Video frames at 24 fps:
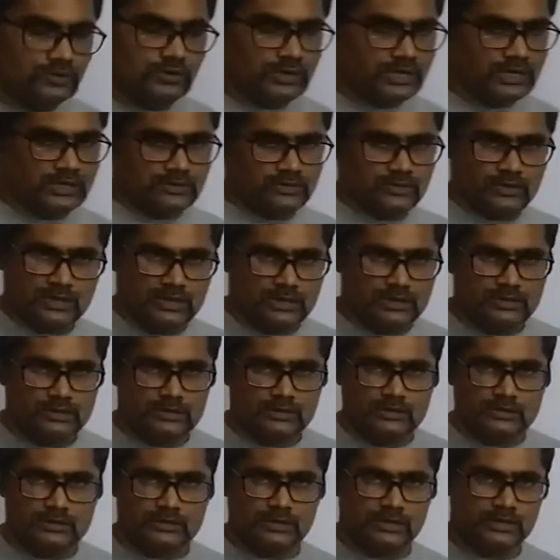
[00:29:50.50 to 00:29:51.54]
So that's what,
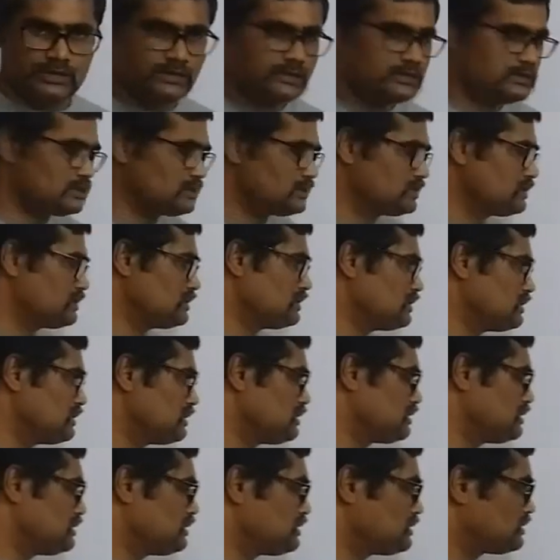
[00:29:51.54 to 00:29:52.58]
right?
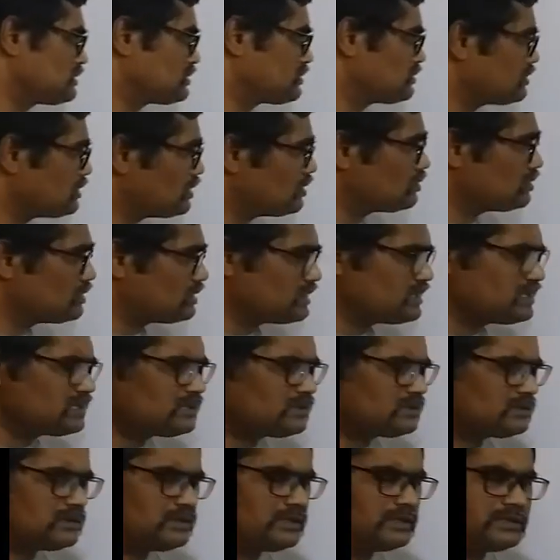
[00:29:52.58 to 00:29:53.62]
So now
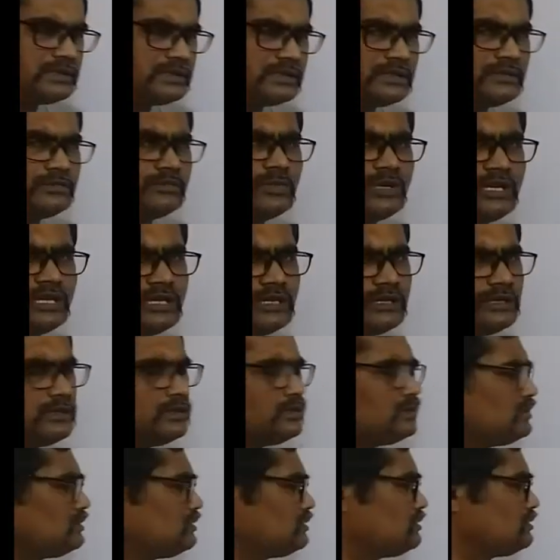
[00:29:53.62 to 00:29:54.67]
this doesn't mean
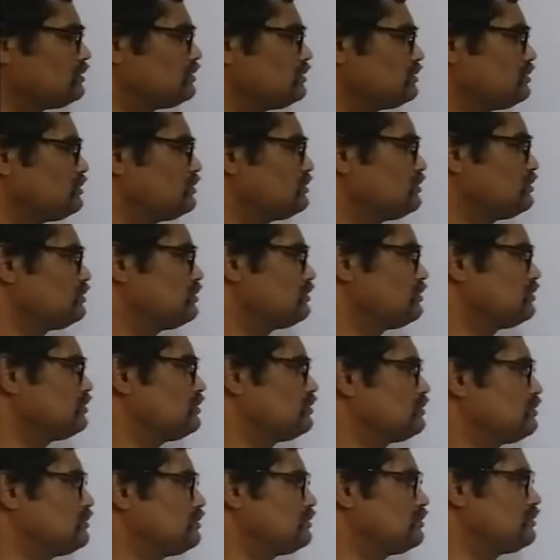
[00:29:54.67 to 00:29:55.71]

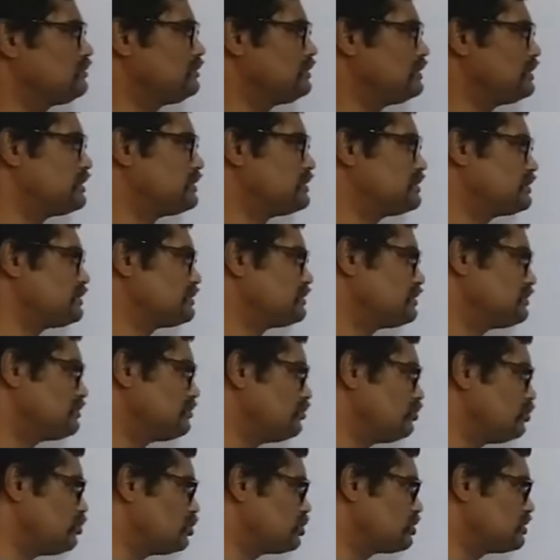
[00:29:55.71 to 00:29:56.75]
that
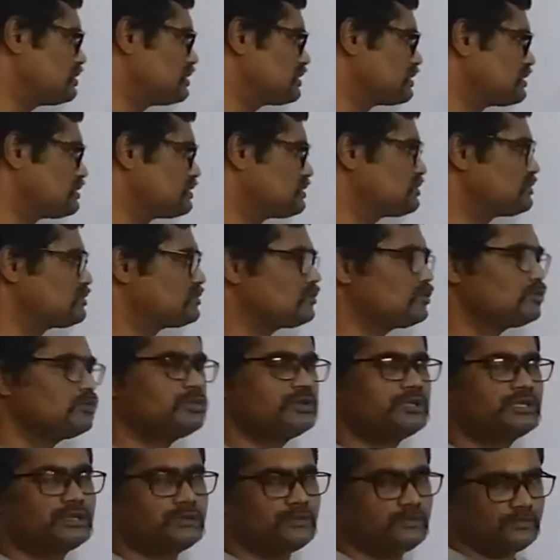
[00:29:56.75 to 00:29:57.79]
both the ratios should
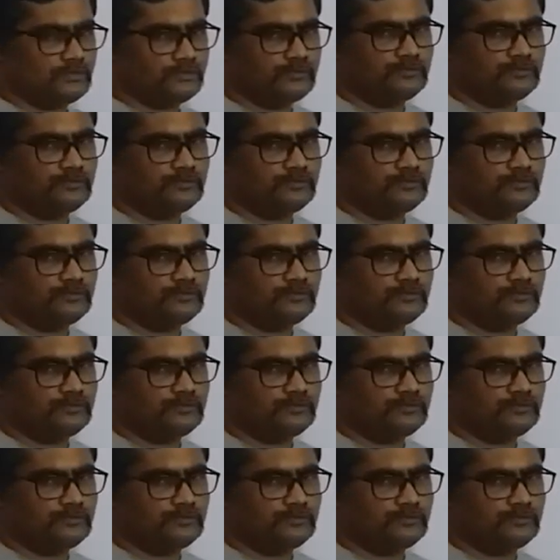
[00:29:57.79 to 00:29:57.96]
be same.